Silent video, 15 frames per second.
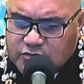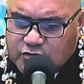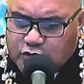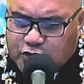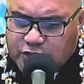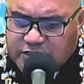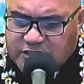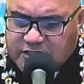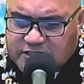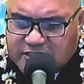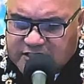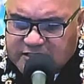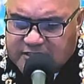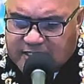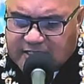Jesus
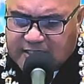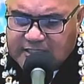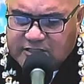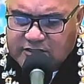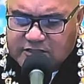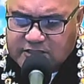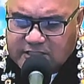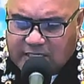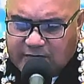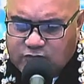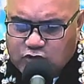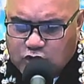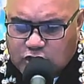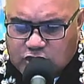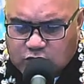didn't die to save
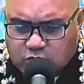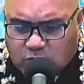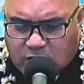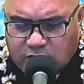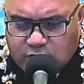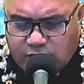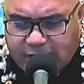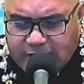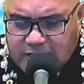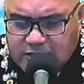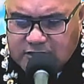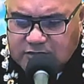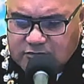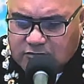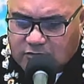just one
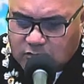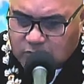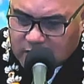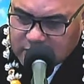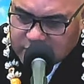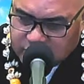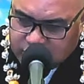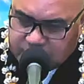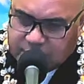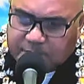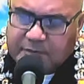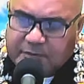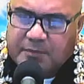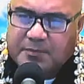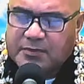race or one group of
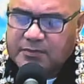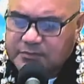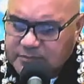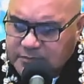people.